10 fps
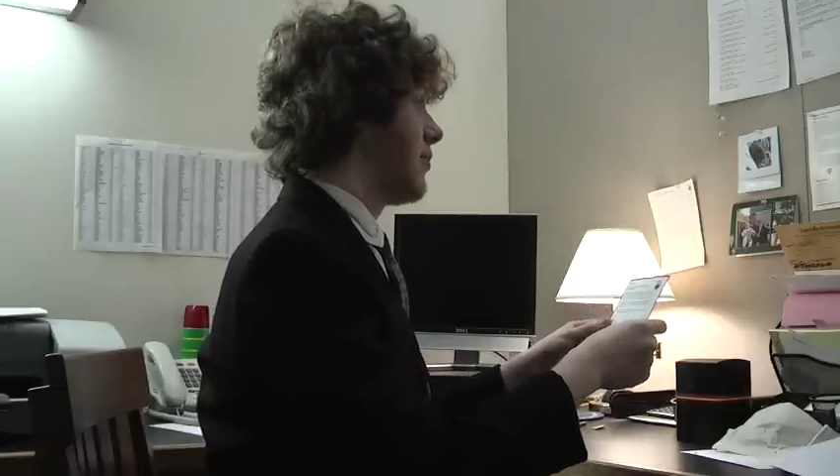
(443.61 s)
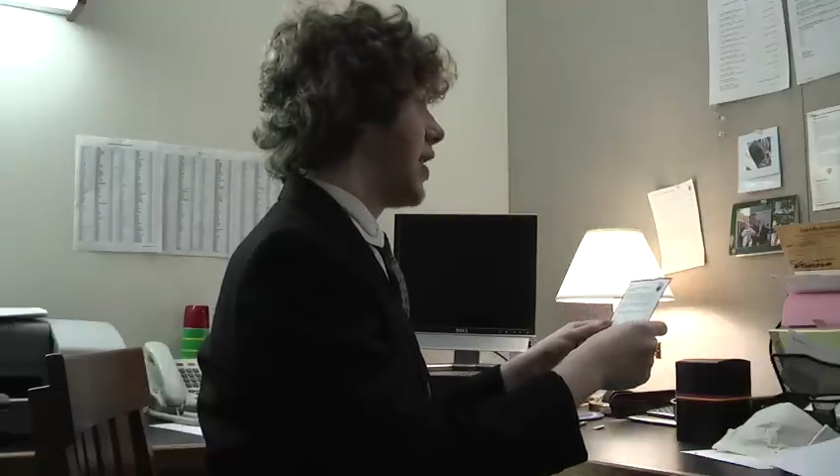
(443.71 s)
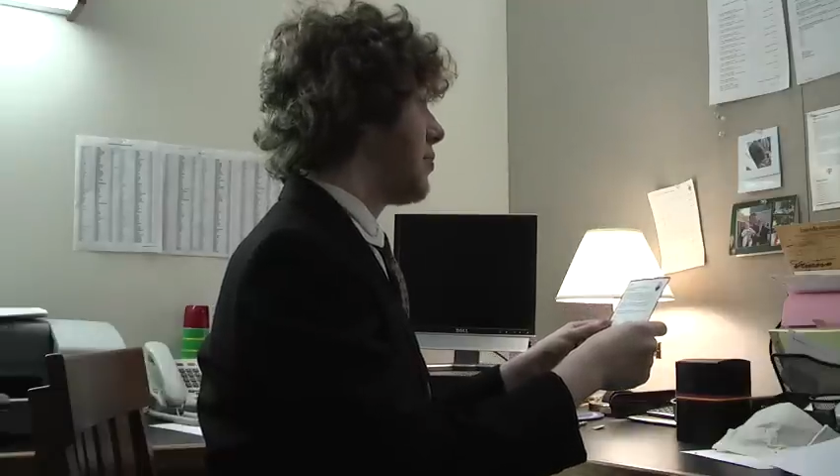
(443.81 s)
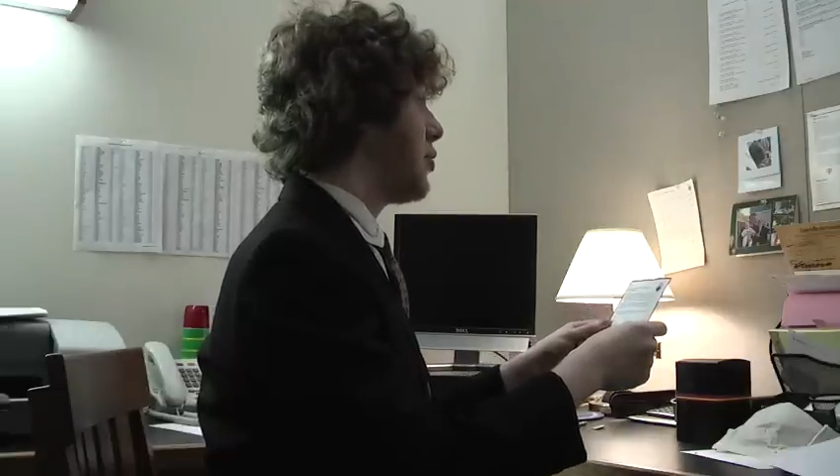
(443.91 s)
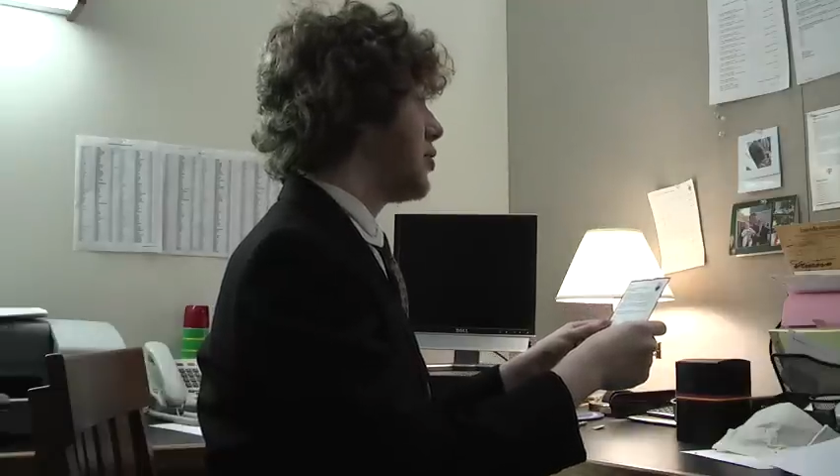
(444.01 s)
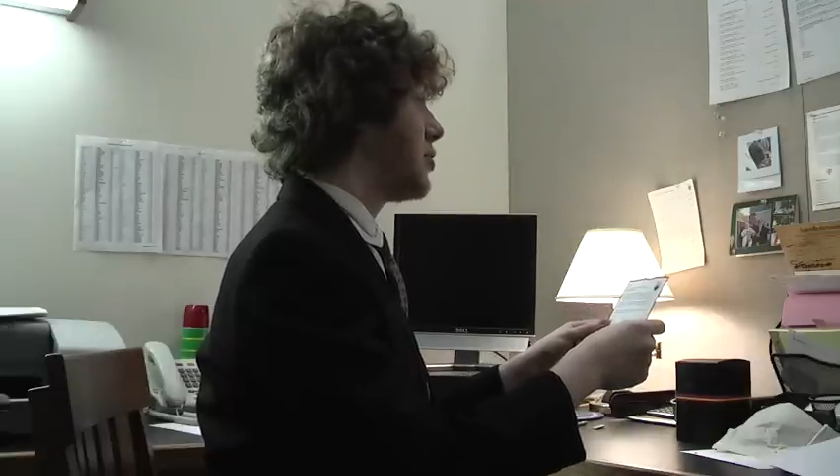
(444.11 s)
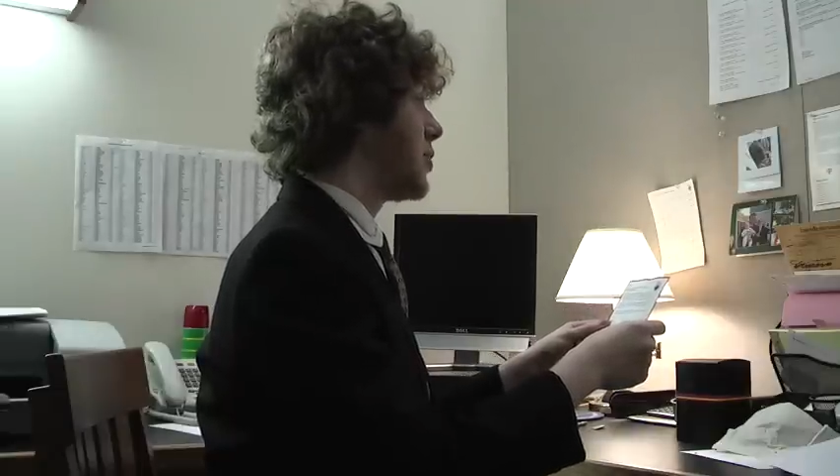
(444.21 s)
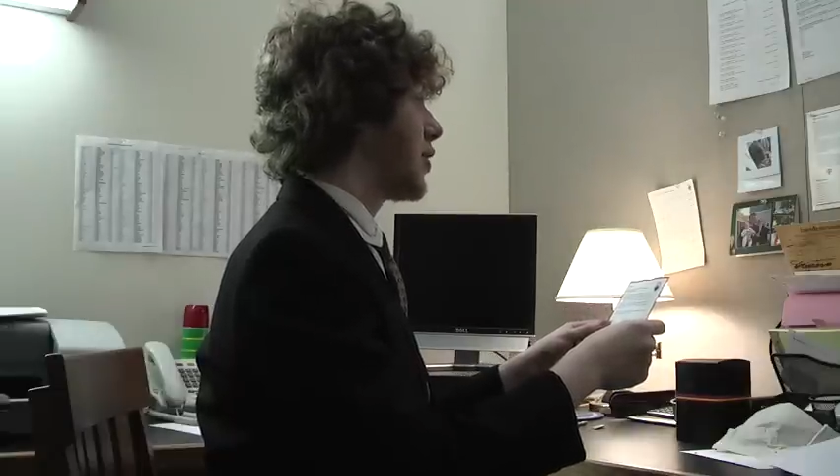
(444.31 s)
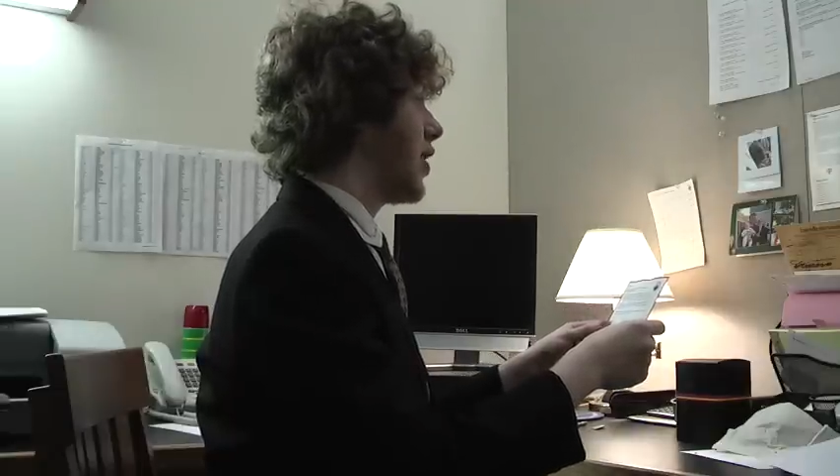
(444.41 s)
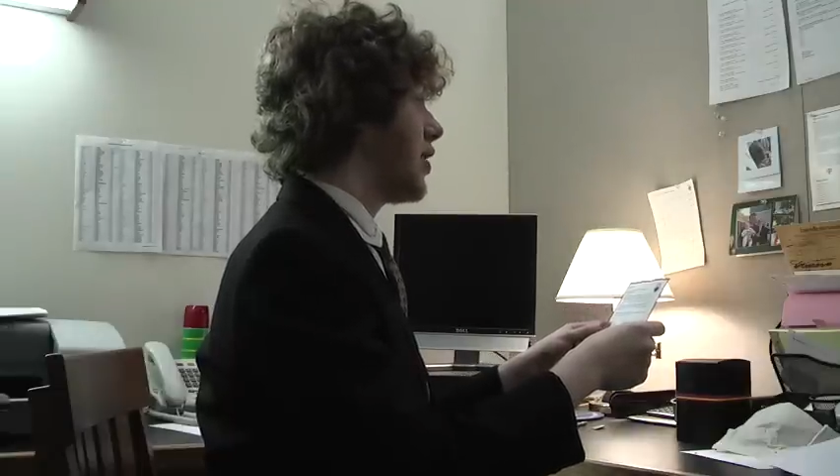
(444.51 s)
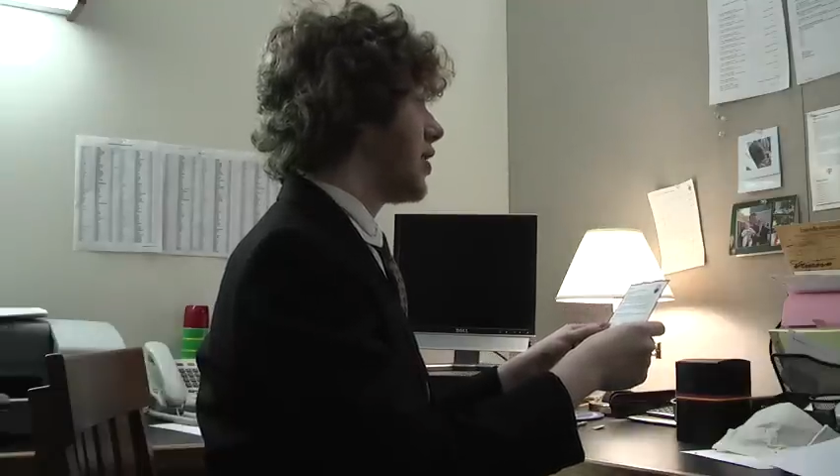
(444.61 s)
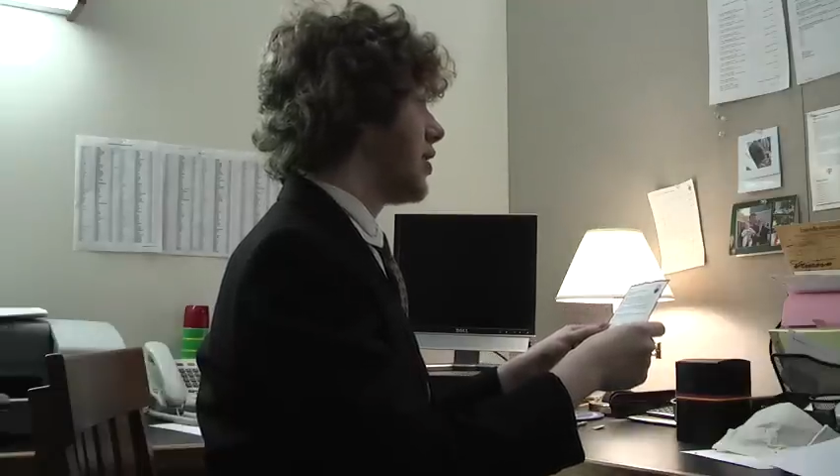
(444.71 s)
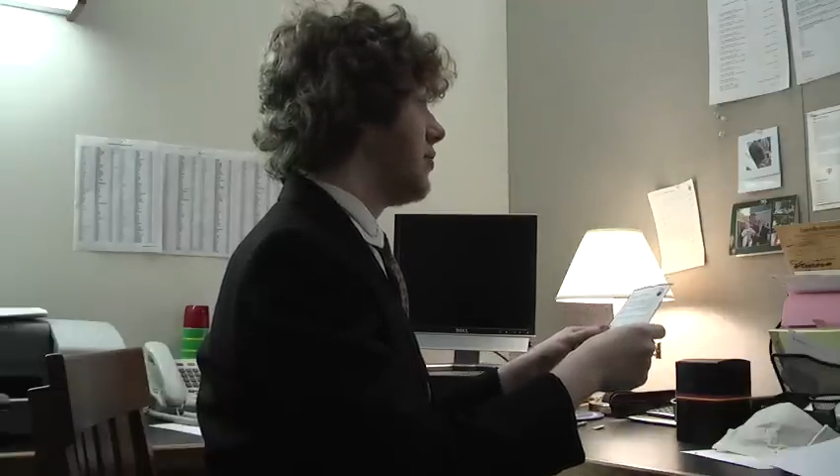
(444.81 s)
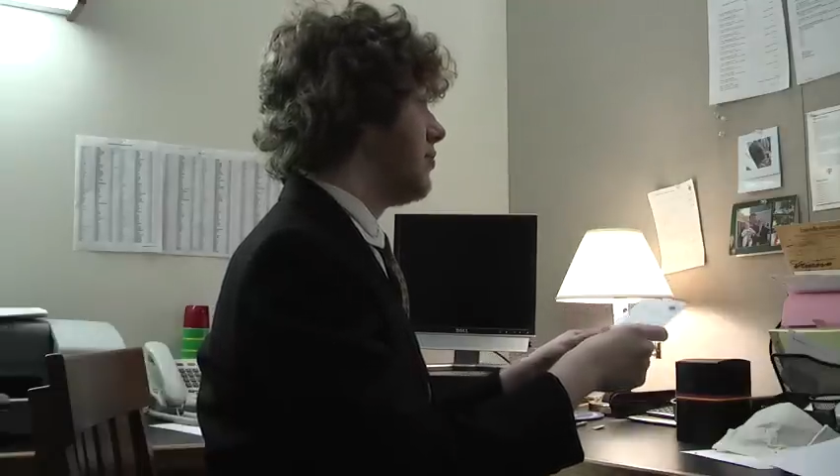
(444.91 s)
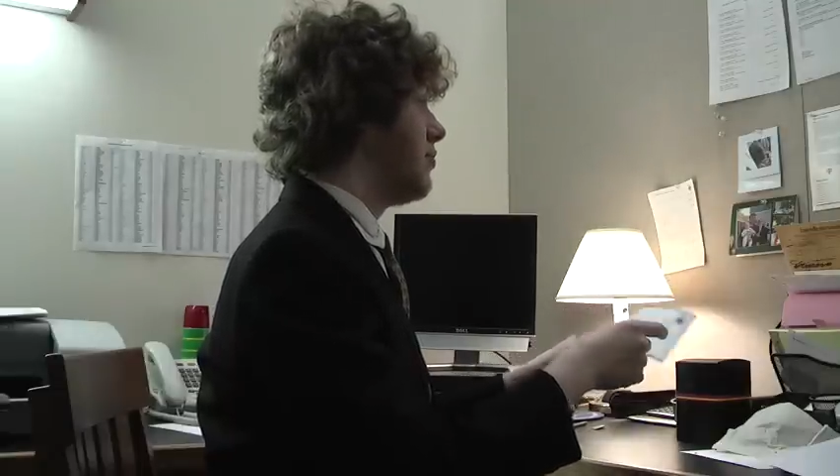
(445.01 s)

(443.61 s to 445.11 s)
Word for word: That amuses me greatly.